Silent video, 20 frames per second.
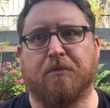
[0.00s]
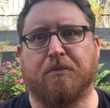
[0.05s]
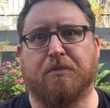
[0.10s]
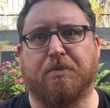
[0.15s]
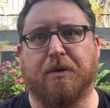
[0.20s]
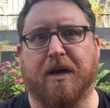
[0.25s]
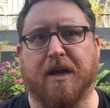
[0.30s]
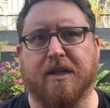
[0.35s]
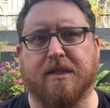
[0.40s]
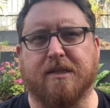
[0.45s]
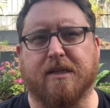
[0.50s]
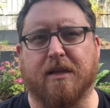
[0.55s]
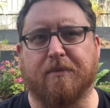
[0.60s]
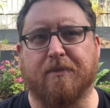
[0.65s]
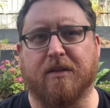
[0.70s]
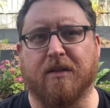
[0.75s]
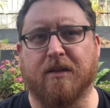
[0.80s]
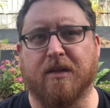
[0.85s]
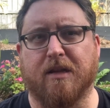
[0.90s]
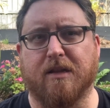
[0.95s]
But it's
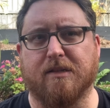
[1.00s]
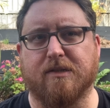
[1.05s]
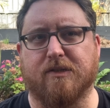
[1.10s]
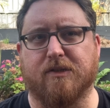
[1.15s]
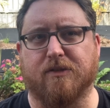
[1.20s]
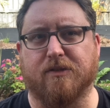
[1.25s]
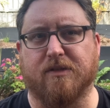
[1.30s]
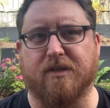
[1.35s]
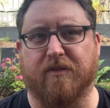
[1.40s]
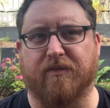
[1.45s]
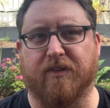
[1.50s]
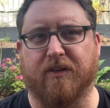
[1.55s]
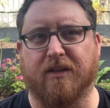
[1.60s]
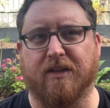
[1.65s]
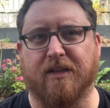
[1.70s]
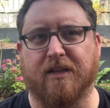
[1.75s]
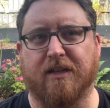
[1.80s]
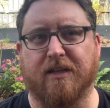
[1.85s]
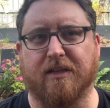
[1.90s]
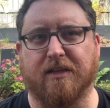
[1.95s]
something that has
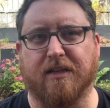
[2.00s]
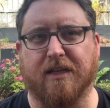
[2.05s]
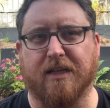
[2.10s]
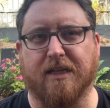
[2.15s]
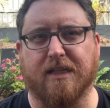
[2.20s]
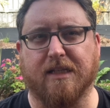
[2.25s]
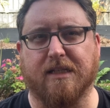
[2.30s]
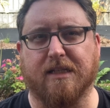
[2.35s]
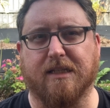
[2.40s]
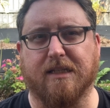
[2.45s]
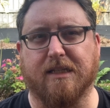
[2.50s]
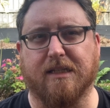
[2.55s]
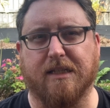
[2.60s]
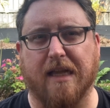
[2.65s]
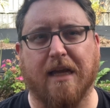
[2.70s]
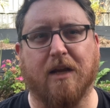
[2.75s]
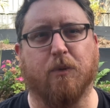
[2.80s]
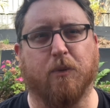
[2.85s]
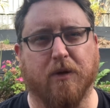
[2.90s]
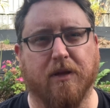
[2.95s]
definitely
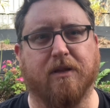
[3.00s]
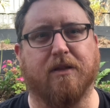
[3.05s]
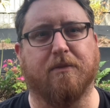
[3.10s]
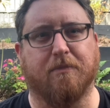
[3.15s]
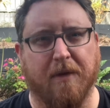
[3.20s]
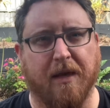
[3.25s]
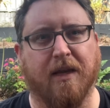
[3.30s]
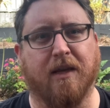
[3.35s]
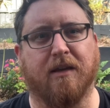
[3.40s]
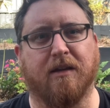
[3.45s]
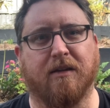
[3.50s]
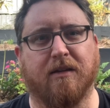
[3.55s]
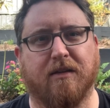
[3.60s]
stayed with me.